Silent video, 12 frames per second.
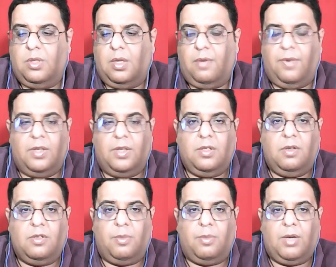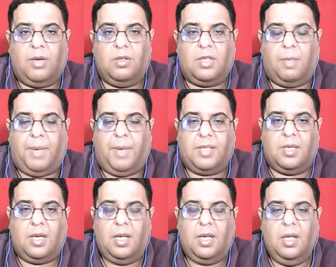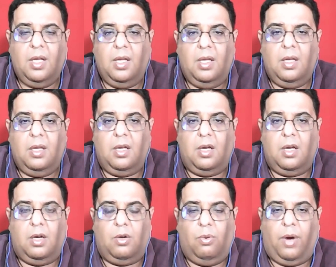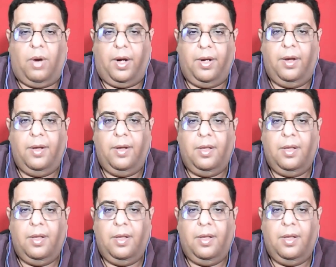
are a function of Zomato's capacity uh, to hire.